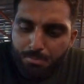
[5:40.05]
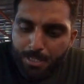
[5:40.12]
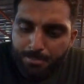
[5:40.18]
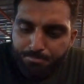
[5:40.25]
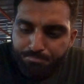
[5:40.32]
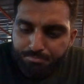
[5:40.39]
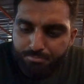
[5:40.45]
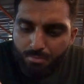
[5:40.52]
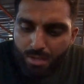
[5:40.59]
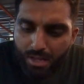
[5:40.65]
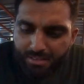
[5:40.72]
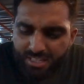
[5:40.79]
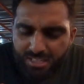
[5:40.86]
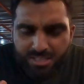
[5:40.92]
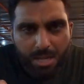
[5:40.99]
but
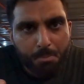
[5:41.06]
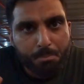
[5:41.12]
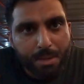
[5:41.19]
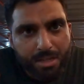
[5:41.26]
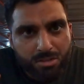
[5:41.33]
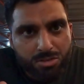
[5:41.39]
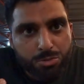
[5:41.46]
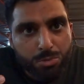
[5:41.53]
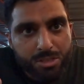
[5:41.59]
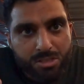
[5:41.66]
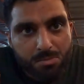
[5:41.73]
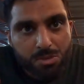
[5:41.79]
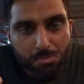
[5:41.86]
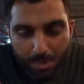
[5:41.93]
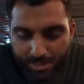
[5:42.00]
I think it's like pickled with
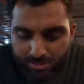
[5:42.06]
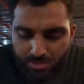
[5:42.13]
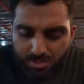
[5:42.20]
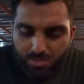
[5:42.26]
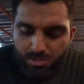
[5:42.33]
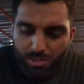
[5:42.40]
some spices,